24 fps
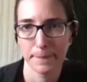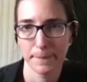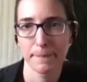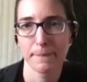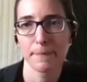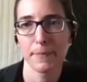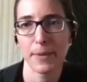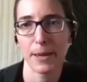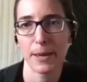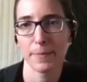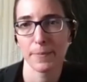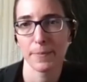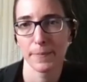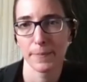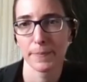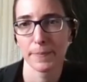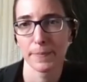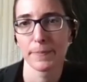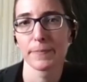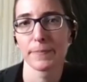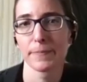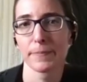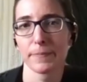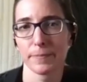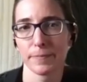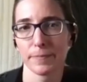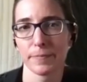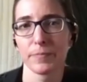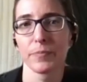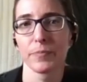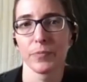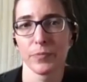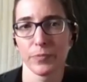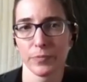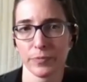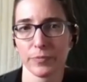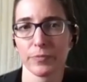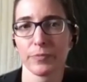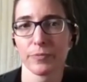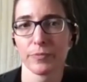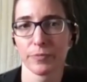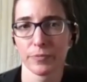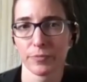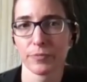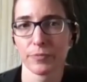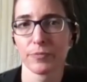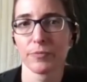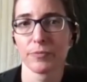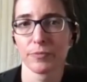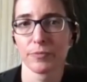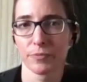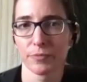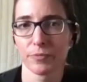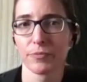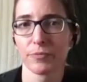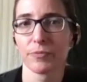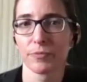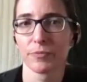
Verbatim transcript: something yeah. worried about. Specifically, if you're going